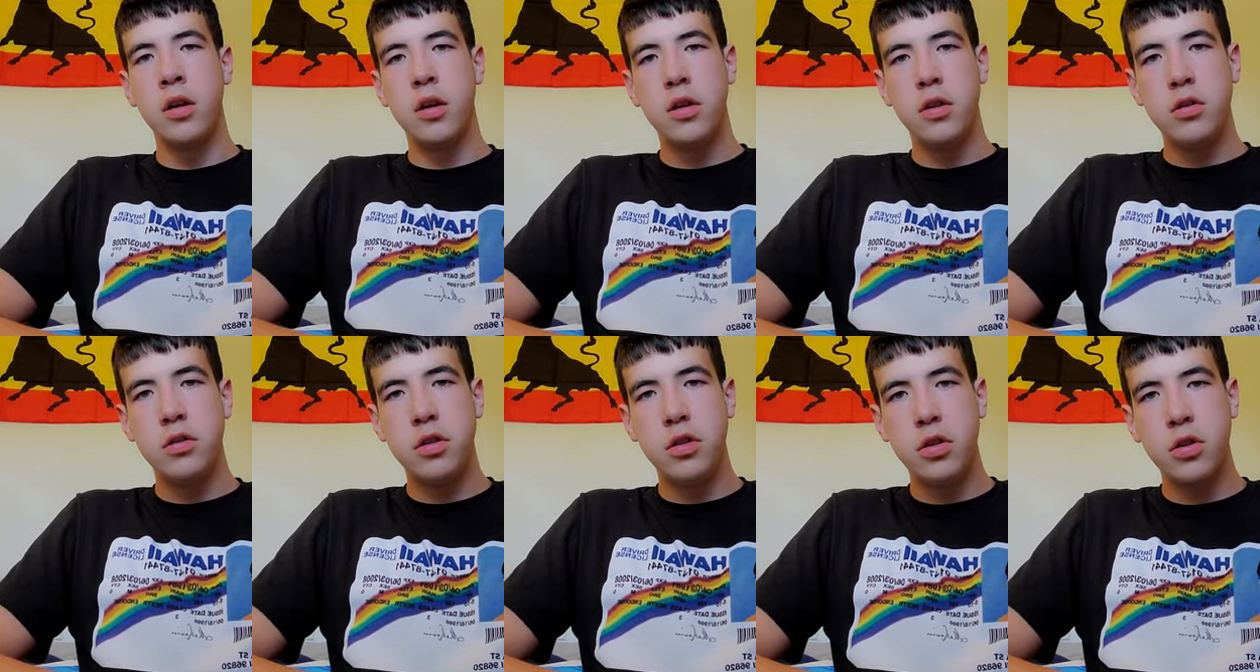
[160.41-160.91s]

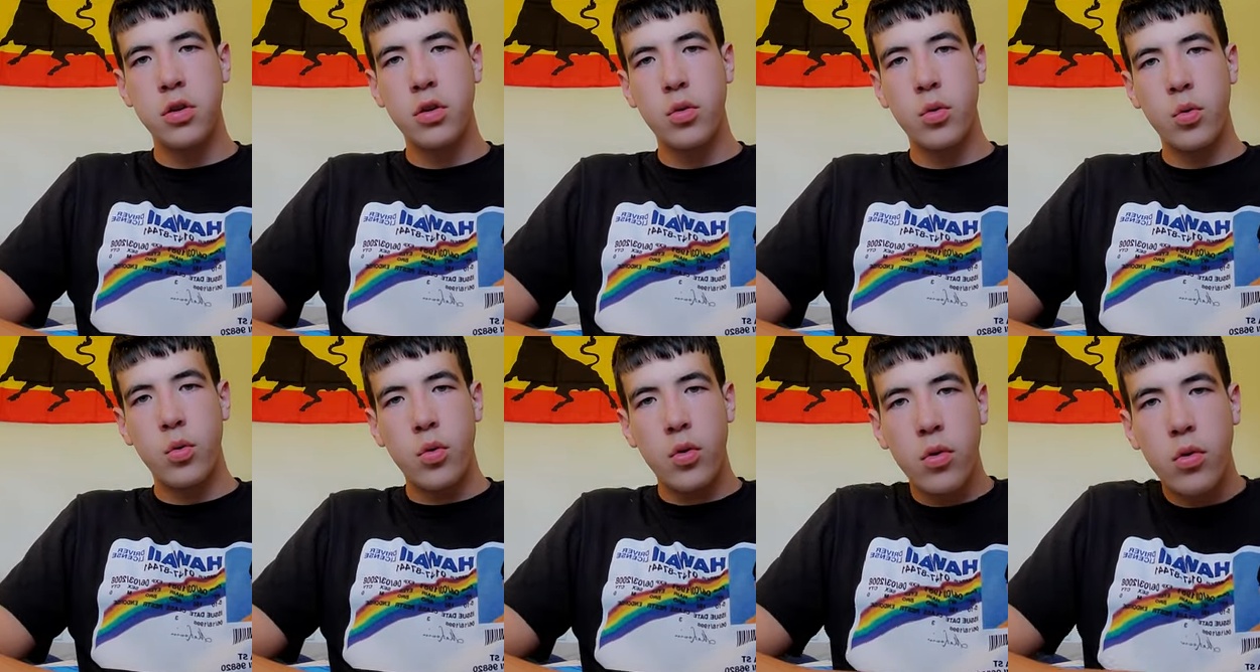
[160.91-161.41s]
you should
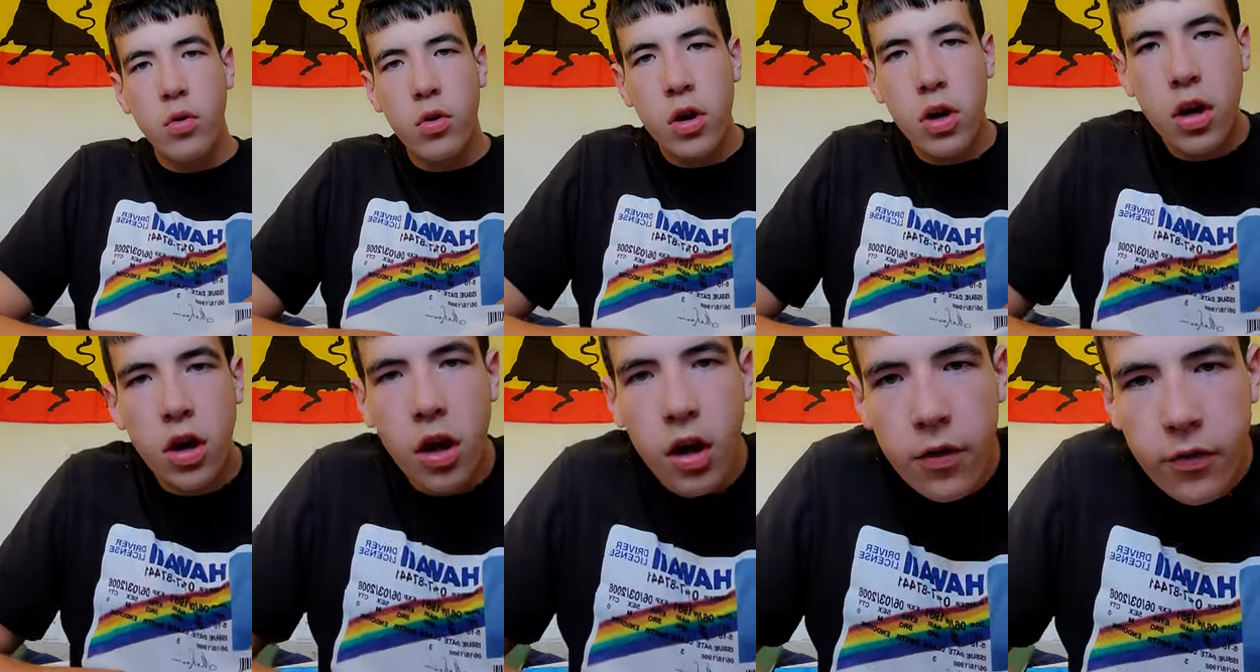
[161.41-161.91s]

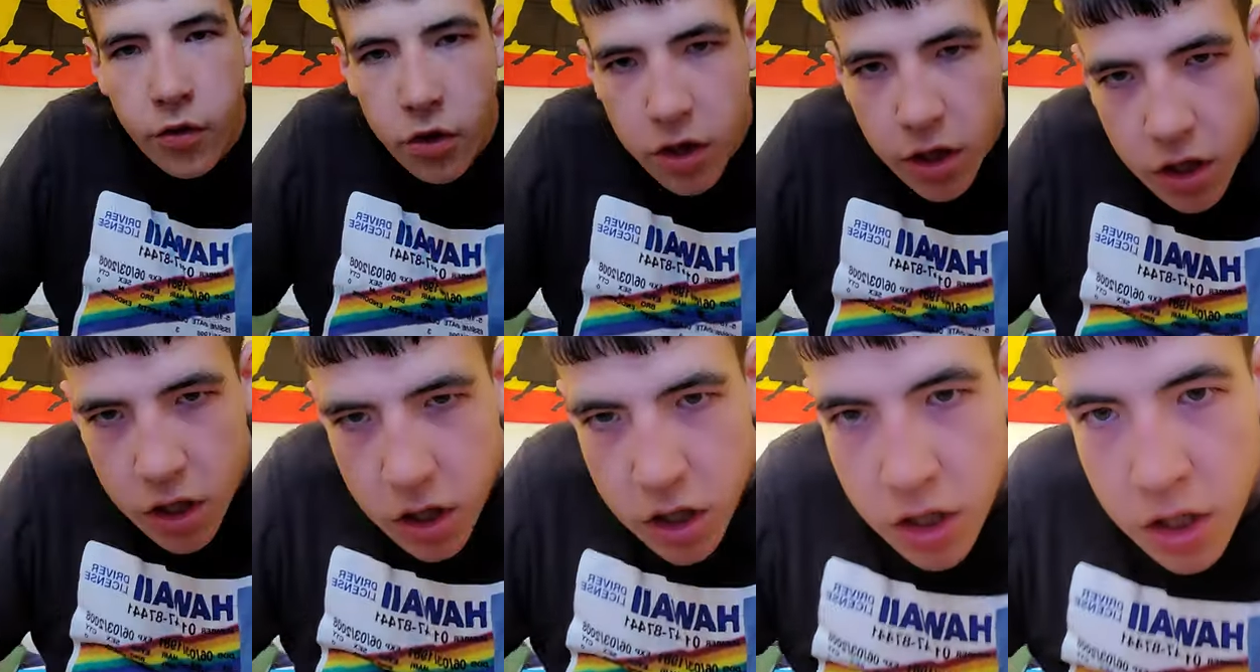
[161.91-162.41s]
recover
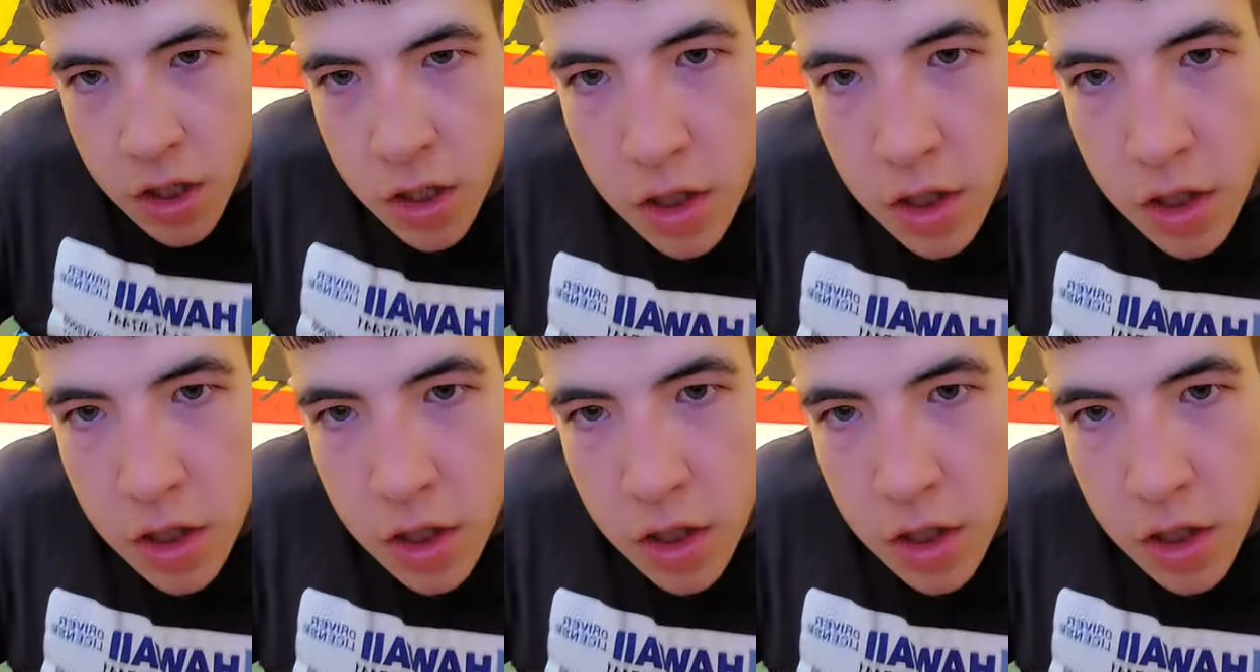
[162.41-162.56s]
your